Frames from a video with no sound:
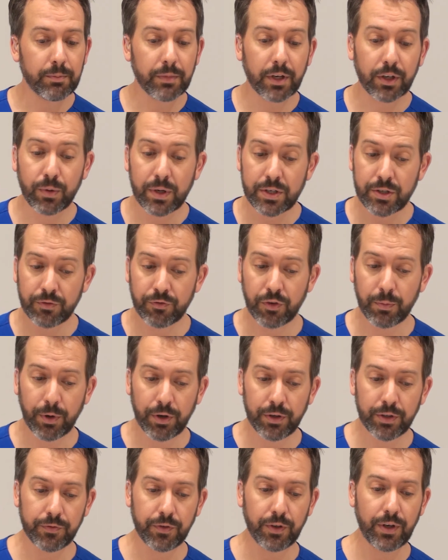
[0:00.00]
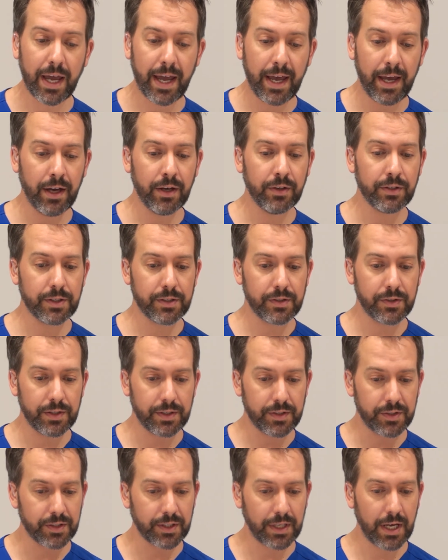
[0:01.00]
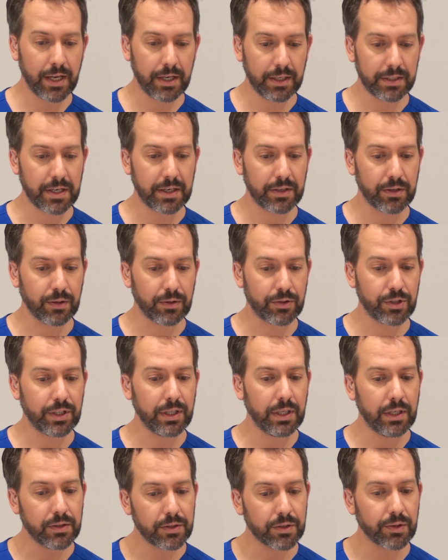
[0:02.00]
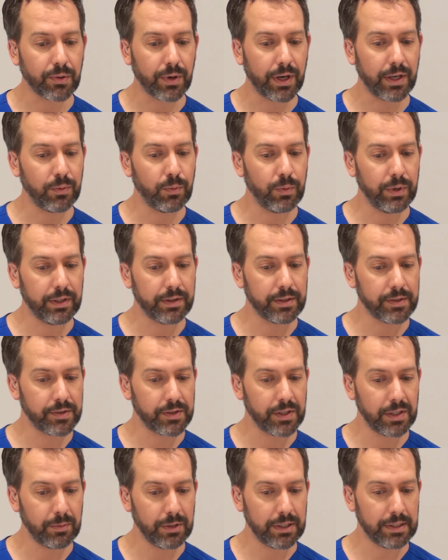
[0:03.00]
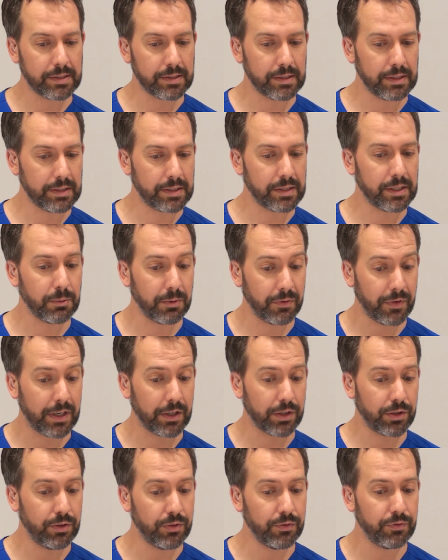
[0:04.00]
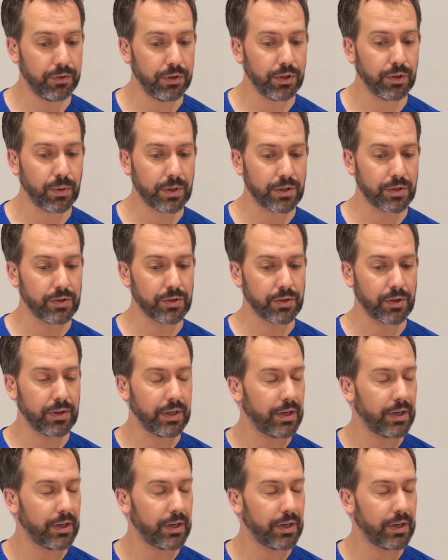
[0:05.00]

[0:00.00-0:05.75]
question for both of you: how does this scanning technology integrate with CBCT? We've had a few questions on that